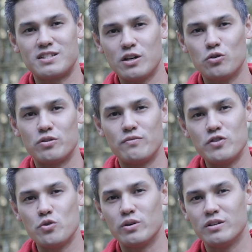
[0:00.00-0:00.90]
to tell the
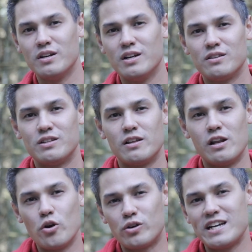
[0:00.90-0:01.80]
viewer that
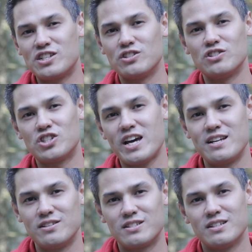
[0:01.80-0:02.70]
the location has
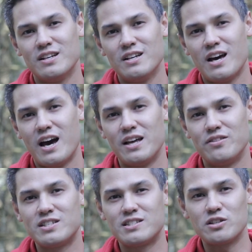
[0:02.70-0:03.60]
changed.
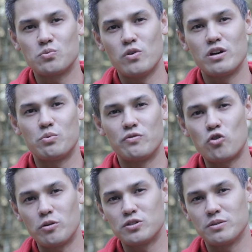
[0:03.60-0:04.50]
And this does work with
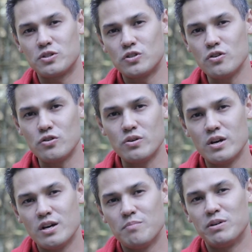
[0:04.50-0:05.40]
crop shots too,
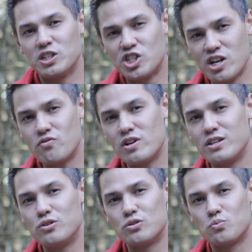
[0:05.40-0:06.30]
but
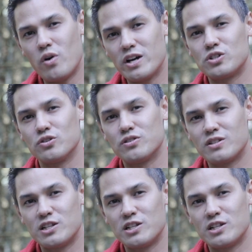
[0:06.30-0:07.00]
generally use wide shots,